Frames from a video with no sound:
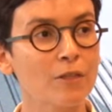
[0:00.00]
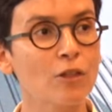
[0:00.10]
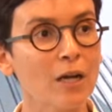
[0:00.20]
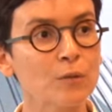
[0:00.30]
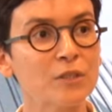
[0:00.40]

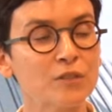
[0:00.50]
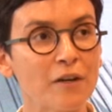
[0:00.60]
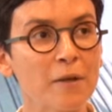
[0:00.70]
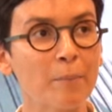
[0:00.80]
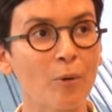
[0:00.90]
thought was
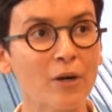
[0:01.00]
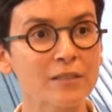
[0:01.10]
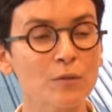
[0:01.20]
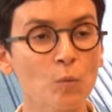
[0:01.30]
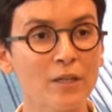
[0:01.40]
very
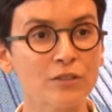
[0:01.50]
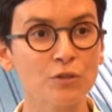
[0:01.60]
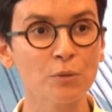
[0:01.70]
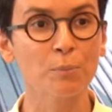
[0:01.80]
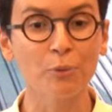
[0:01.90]
important was
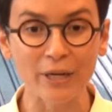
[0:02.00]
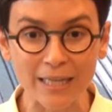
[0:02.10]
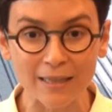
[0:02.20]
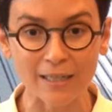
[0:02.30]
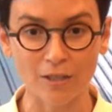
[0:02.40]
to
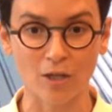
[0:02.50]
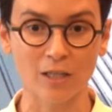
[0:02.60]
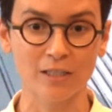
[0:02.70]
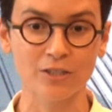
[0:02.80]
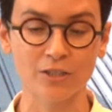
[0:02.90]
bring their
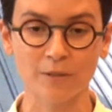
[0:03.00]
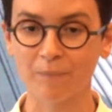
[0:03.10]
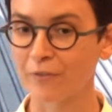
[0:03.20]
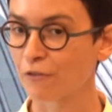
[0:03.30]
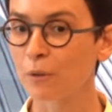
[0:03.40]
knowledge
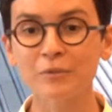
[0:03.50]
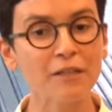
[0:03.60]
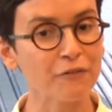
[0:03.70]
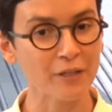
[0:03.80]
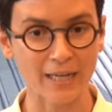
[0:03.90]
from
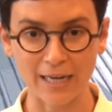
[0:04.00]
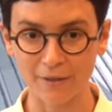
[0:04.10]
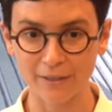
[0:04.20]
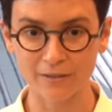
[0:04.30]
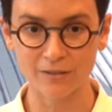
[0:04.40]
different
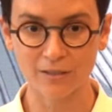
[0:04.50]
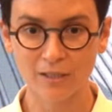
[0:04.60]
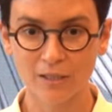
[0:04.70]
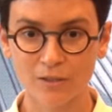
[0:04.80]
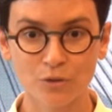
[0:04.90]
areas
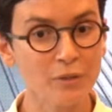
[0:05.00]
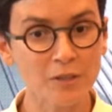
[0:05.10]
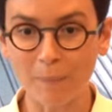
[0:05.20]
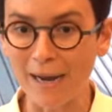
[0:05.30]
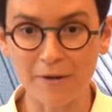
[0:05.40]
to
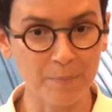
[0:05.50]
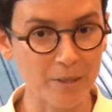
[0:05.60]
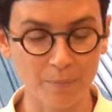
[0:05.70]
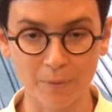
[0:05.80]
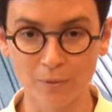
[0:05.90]
inspire
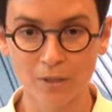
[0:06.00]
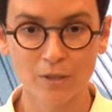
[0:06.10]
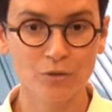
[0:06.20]
people,